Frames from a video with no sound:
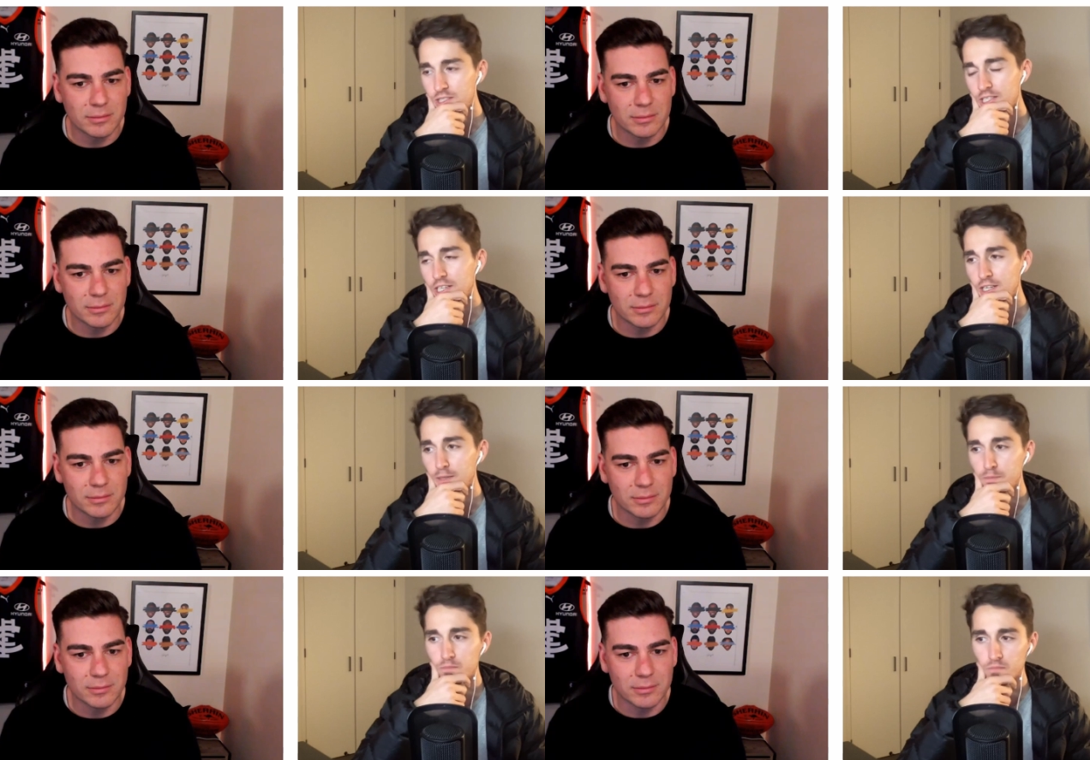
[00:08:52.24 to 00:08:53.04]

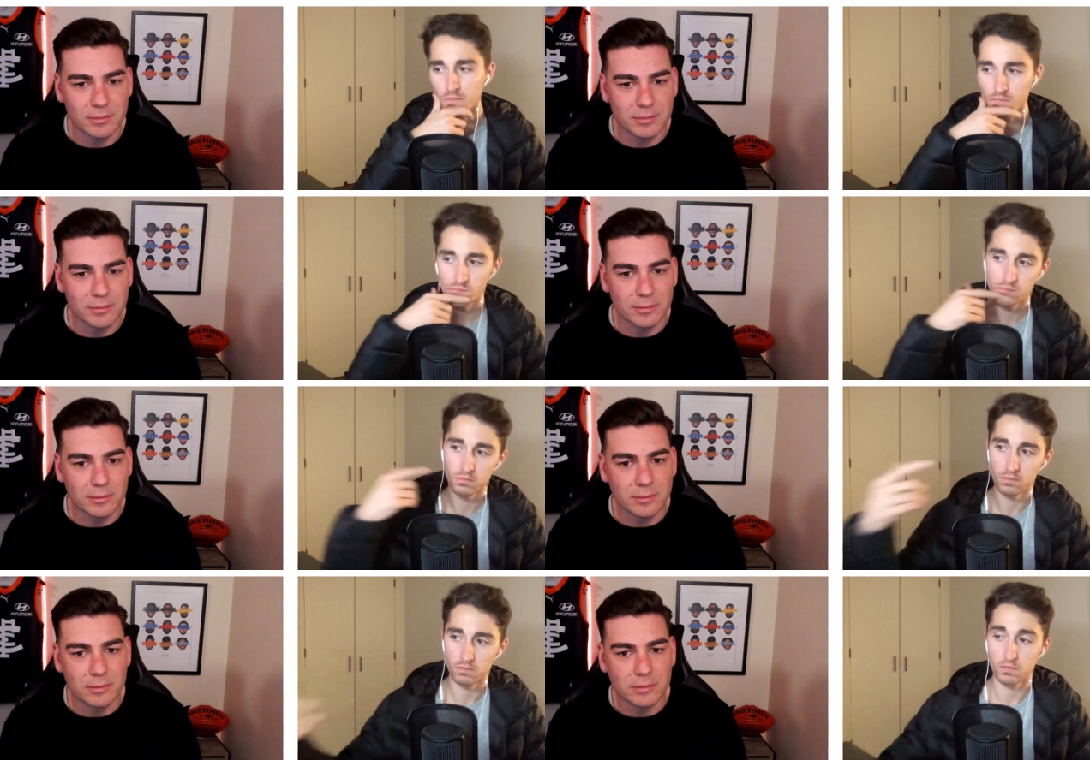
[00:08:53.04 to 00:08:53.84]
Speaker 1: Some
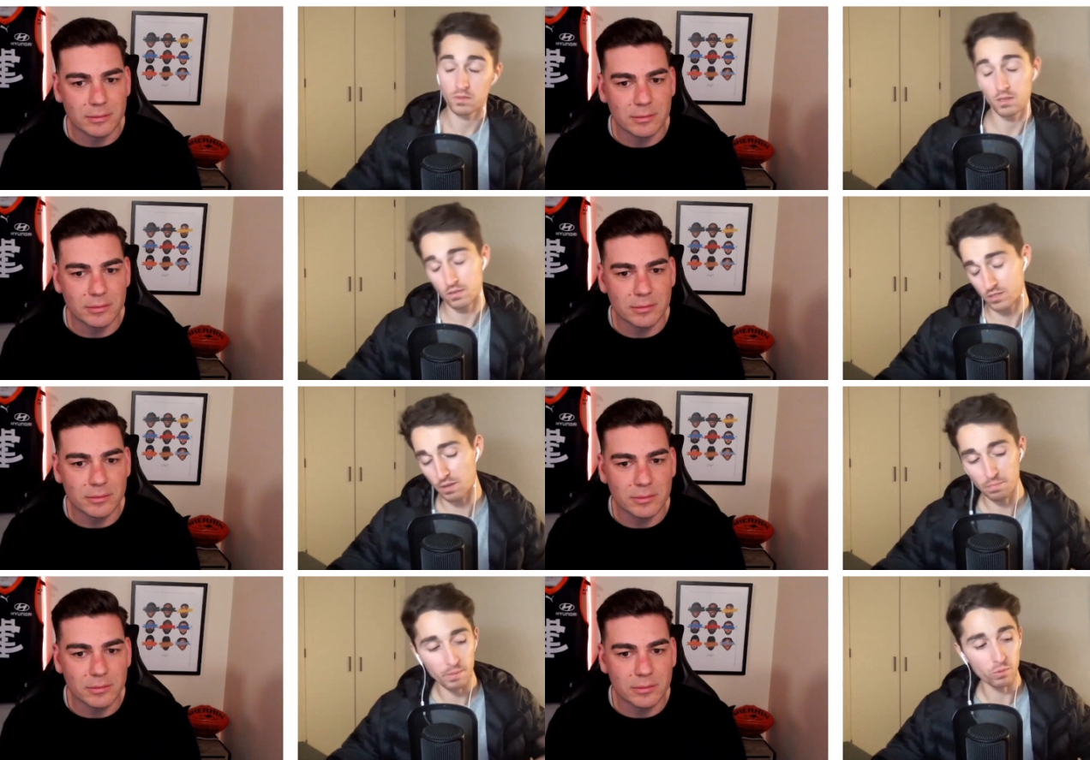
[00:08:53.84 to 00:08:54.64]

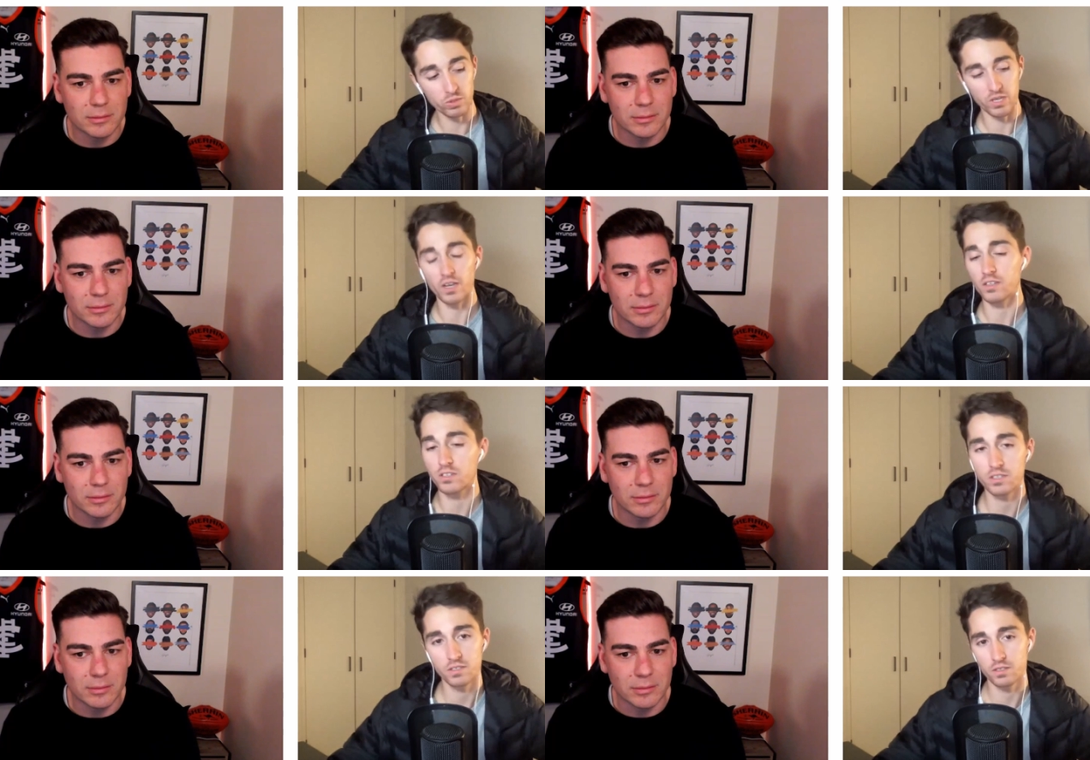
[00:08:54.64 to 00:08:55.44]
people will say
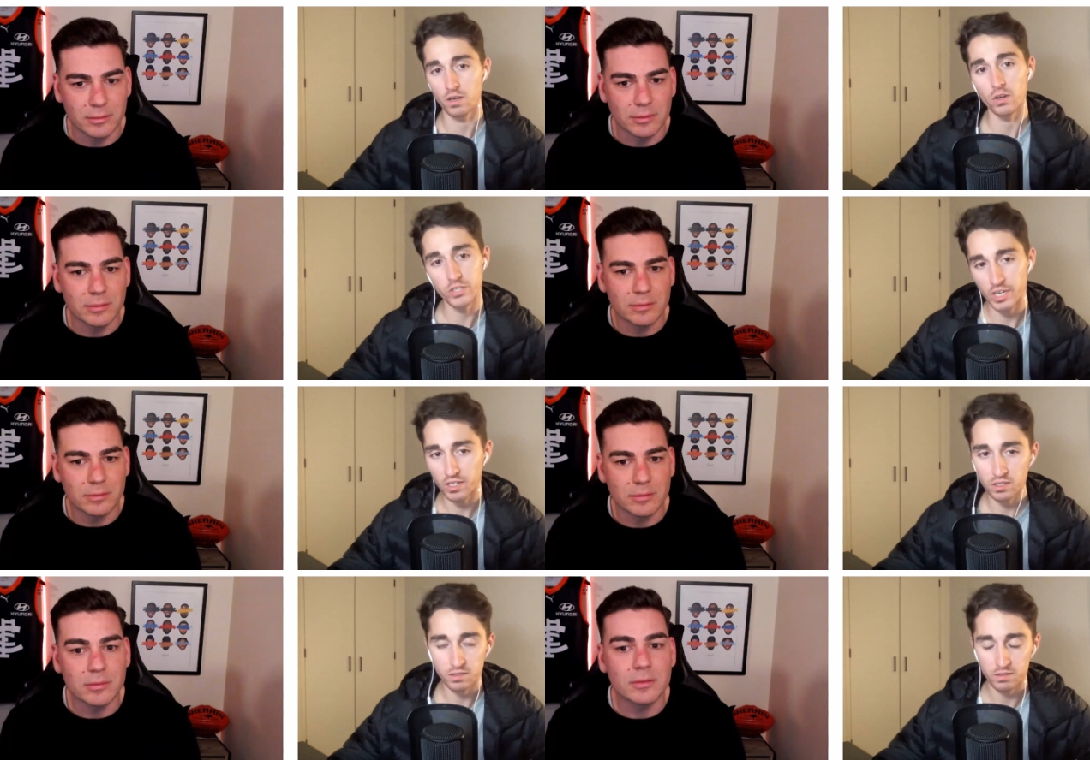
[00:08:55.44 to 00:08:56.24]
it's
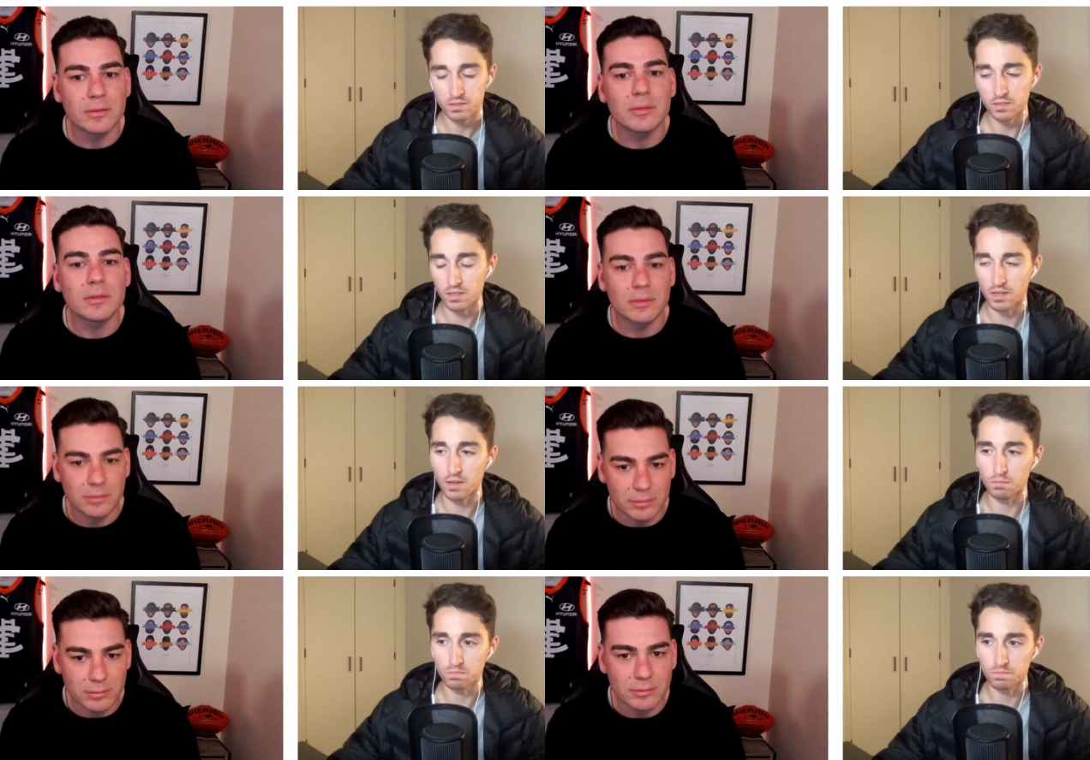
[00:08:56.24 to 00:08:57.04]
coaching.
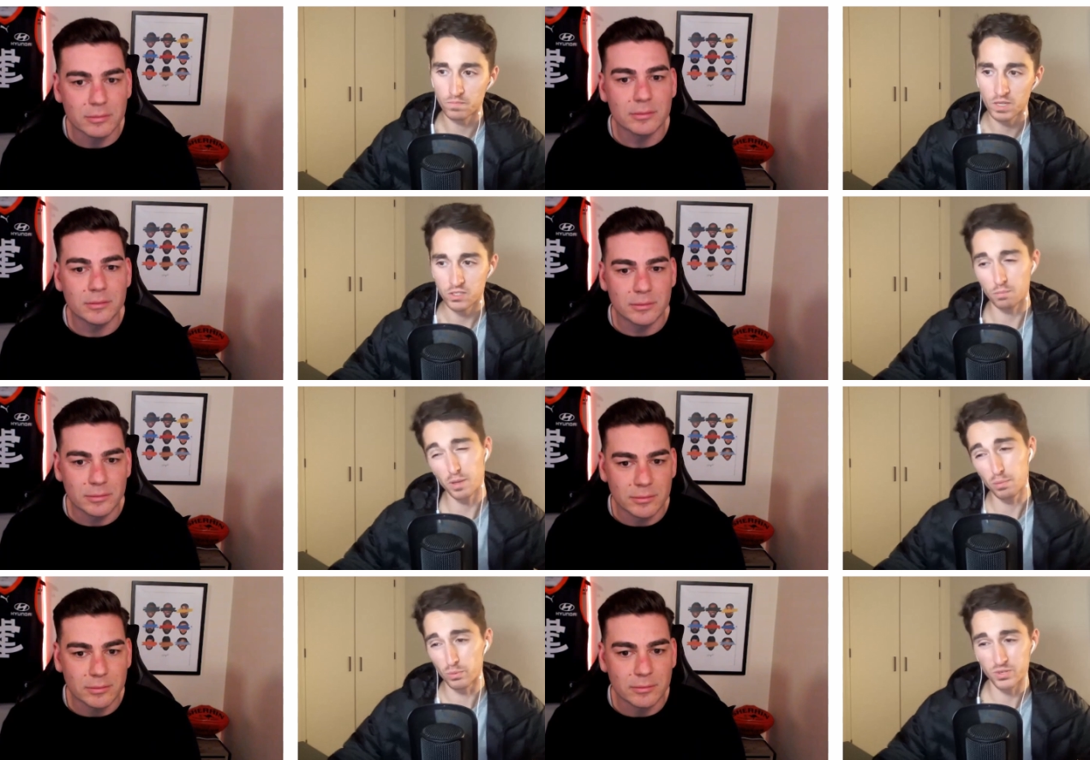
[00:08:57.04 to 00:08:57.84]
Some
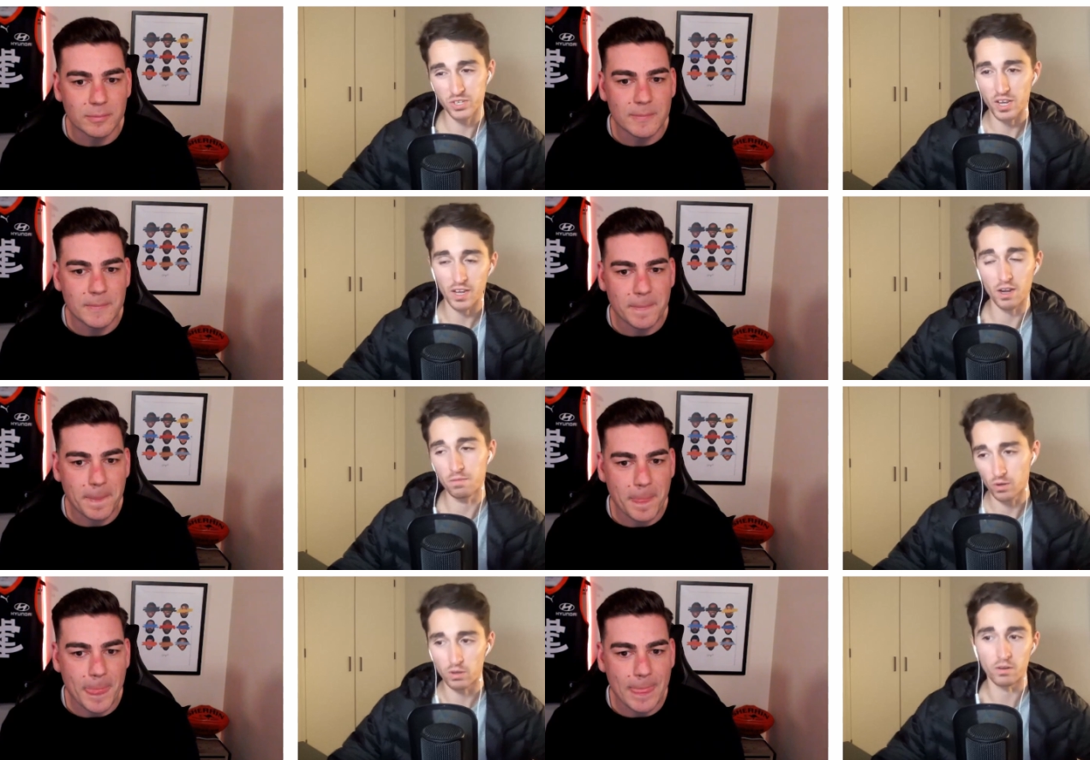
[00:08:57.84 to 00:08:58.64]
people will say, and
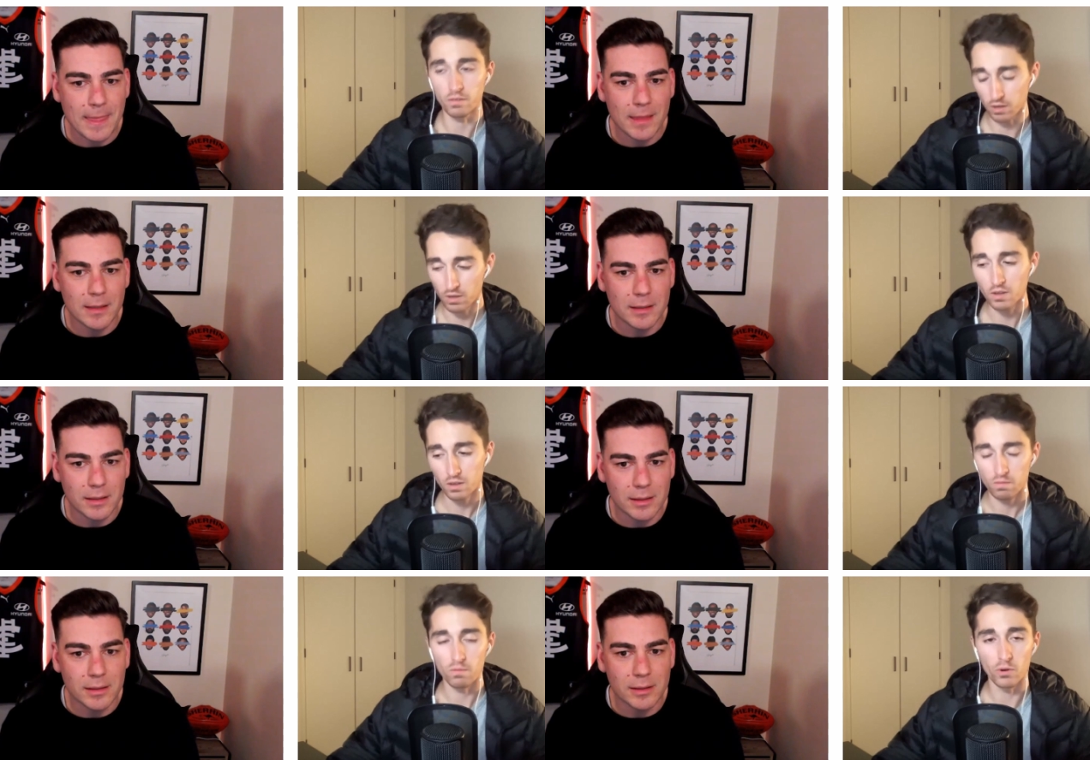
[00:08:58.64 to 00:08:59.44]
I've heard
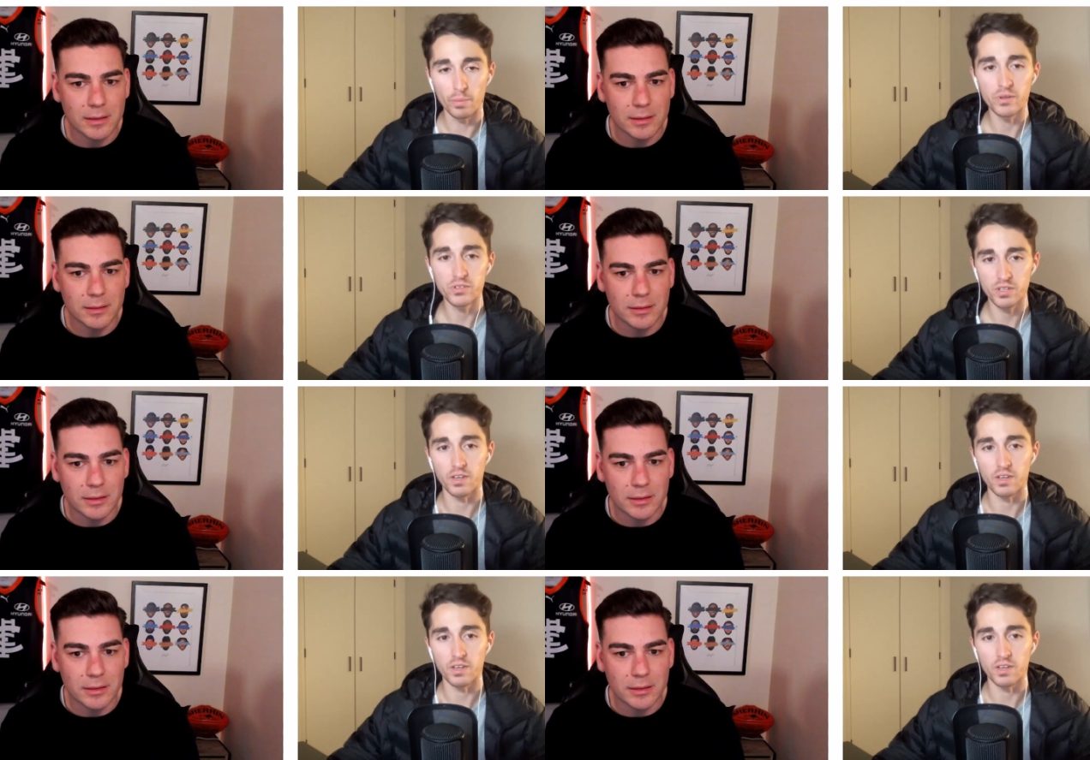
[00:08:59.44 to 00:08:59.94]
rumors,